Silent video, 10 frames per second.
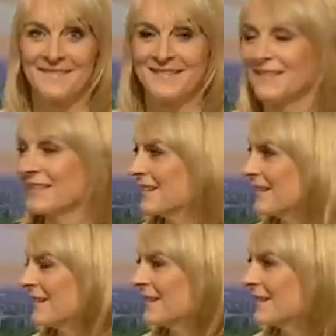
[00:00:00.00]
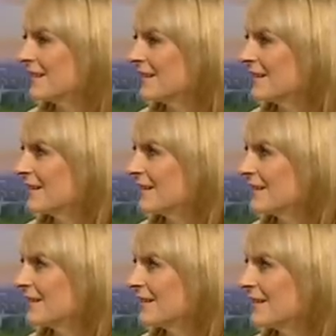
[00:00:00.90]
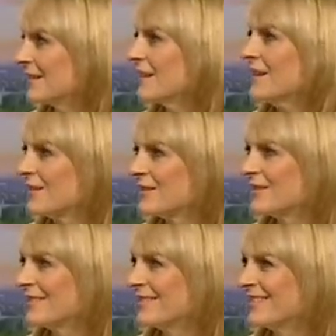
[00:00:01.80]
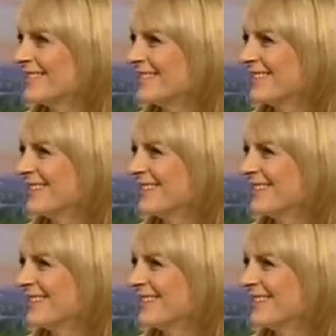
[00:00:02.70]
No words are spoken by the person on screen.